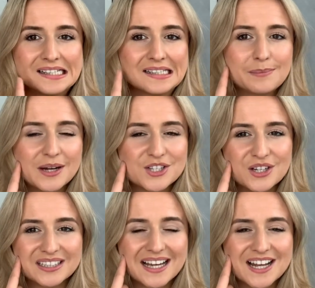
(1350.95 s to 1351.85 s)
but a
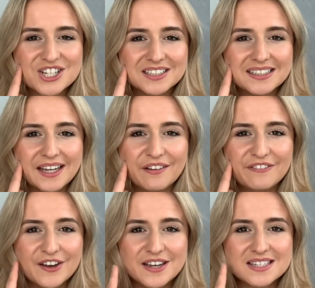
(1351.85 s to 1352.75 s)
tooth catches here
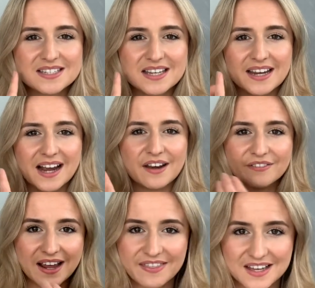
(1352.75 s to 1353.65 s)
first, so you kind of
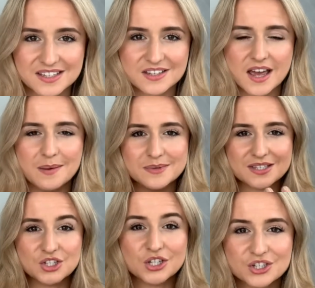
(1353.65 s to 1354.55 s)
get that
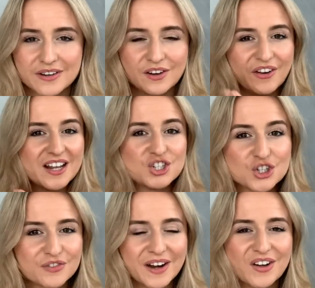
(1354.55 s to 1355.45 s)
stuttering or like
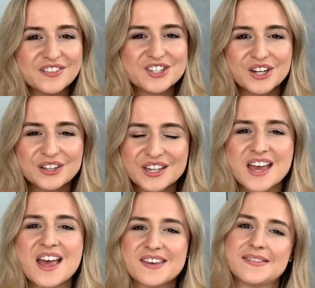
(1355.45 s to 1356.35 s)
juddering on the tooth,
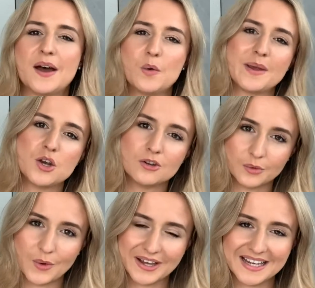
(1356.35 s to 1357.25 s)
then that will be a
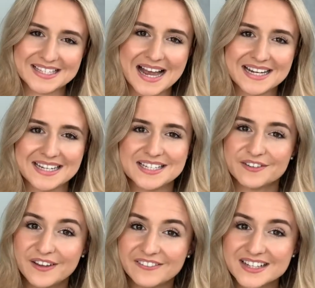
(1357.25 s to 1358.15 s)
non-working side
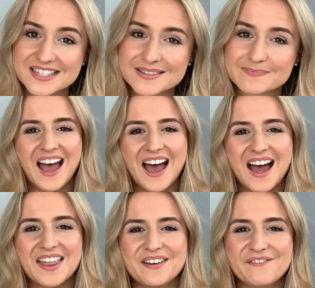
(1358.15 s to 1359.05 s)
interference.
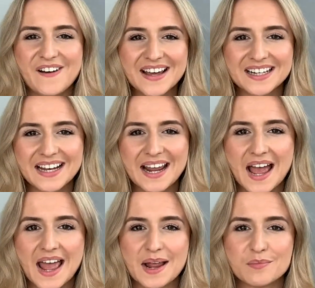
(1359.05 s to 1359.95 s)
And then finally,
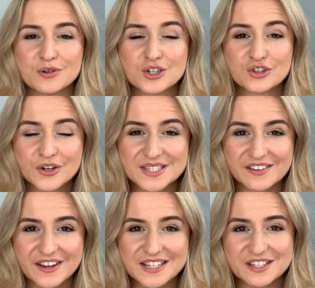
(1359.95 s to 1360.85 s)
a protrusive
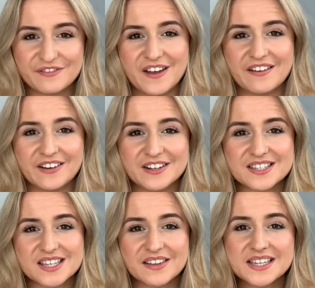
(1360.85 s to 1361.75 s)
interference.
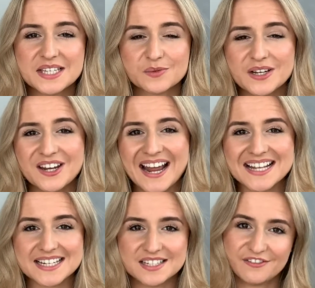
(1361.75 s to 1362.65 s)
So this is when you
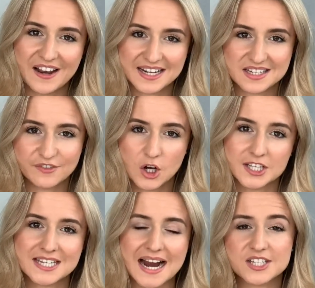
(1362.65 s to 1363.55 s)
get a deflective
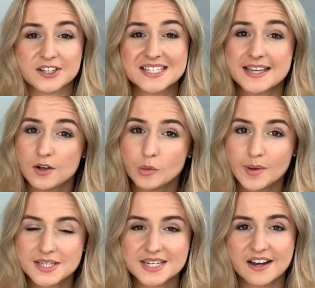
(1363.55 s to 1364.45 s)
contact on a single
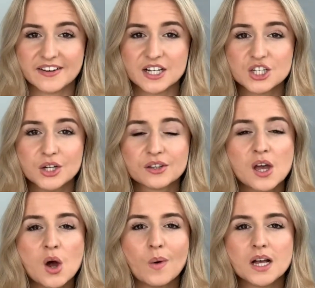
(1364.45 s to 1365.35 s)
posterior tooth
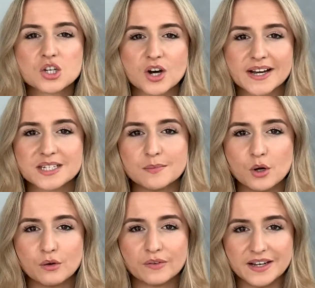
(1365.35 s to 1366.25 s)
whilst trying to
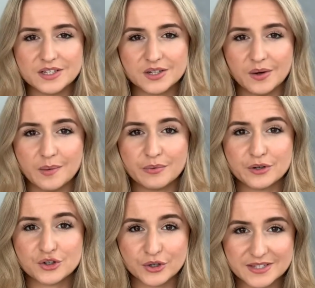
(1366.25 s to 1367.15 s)
move into a
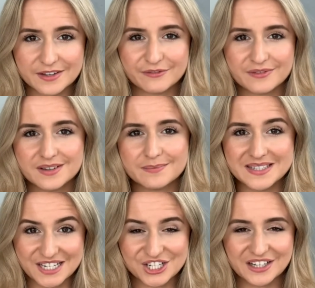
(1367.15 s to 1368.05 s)
protrusive
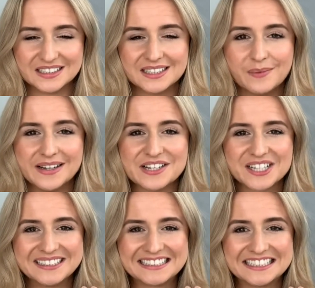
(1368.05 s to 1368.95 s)
position. So while you're
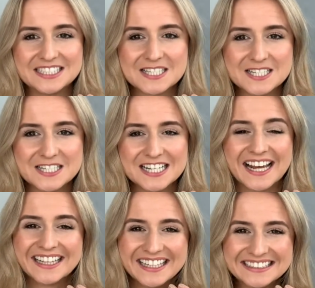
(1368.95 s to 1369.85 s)
trying to slide forward
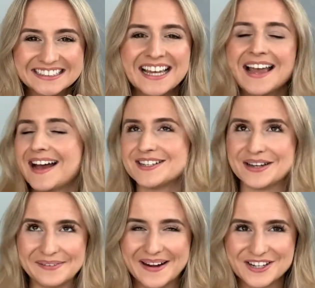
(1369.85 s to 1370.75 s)
like this, I don't
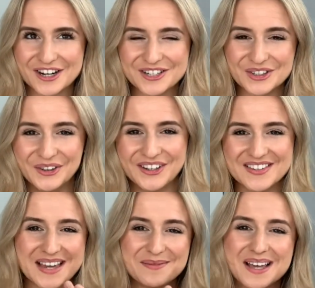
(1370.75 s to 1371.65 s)
know why I try and talk at the
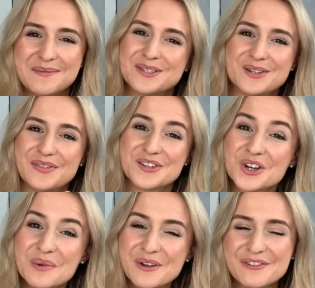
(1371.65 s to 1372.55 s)
same time as doing the
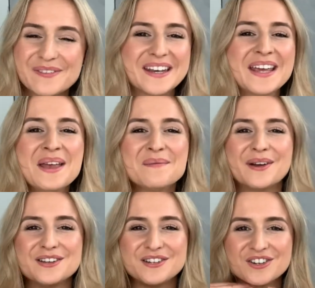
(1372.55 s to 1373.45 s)
jaw movement, but
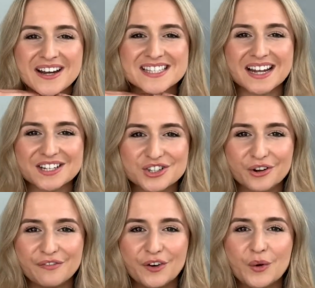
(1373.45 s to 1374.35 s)
as you try and slide your jaw
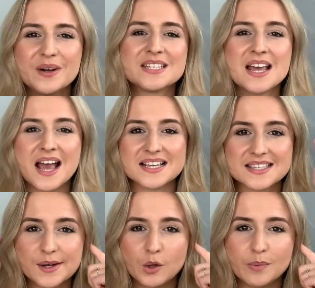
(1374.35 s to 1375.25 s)
forwards, a
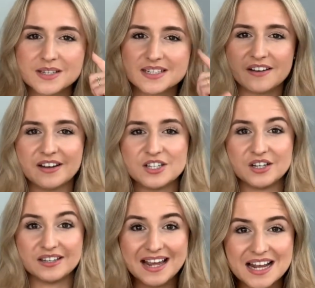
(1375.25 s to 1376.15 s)
single posterior
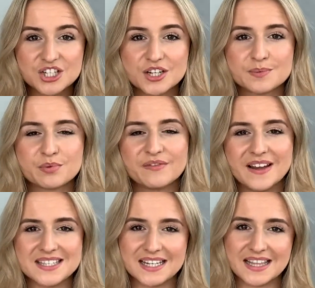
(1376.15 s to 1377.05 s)
tooth catches,
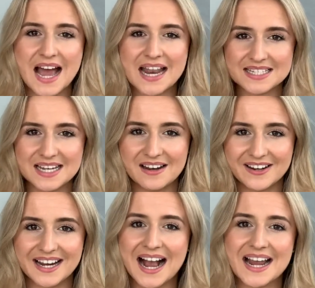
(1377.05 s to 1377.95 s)
preventing that anterior
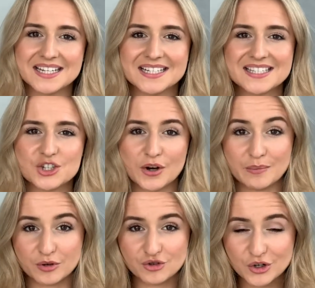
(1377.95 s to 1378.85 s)
guidance during
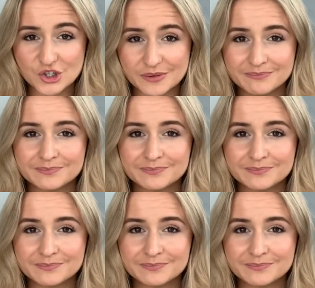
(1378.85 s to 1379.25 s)
protrusion.